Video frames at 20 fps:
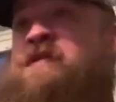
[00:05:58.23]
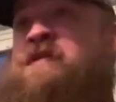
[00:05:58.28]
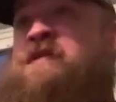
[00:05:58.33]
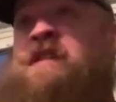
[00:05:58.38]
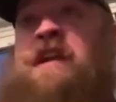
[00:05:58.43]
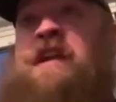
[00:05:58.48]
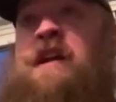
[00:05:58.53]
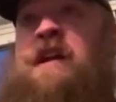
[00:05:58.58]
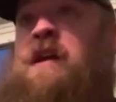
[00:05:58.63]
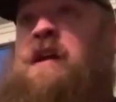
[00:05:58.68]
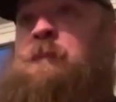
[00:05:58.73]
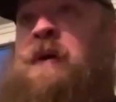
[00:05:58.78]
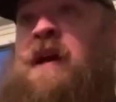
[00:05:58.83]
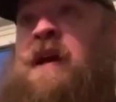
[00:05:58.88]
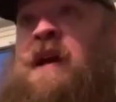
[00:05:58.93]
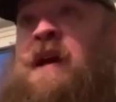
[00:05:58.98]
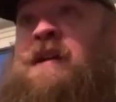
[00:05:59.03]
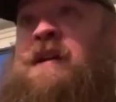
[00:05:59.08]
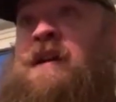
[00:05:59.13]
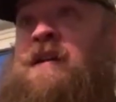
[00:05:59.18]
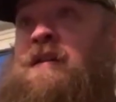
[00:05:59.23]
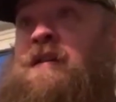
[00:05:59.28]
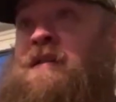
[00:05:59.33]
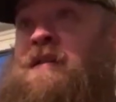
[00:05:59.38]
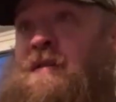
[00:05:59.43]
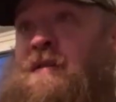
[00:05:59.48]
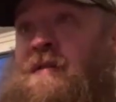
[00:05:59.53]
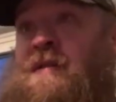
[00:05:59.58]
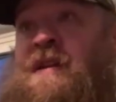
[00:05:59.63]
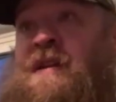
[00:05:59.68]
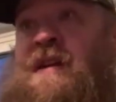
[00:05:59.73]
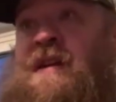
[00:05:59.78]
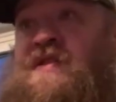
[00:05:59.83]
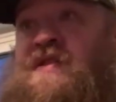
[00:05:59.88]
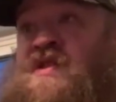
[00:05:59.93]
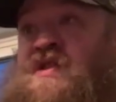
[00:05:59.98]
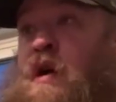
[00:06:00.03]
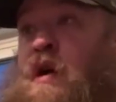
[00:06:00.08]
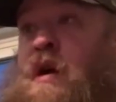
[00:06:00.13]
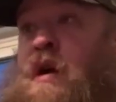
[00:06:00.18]
DDP didn't get
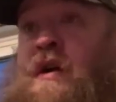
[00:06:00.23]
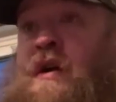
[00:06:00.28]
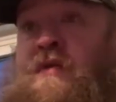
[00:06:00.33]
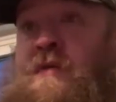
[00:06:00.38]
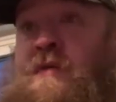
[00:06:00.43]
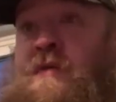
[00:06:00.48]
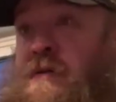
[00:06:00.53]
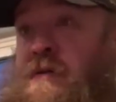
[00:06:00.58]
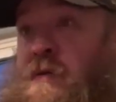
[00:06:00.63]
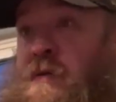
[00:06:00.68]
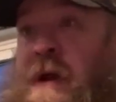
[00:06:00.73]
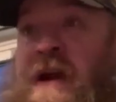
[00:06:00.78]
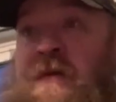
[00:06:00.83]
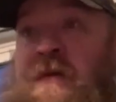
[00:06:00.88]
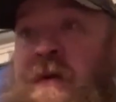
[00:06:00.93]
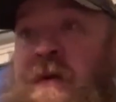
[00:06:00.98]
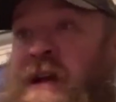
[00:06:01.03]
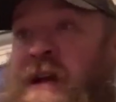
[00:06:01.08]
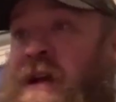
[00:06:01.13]
started right away.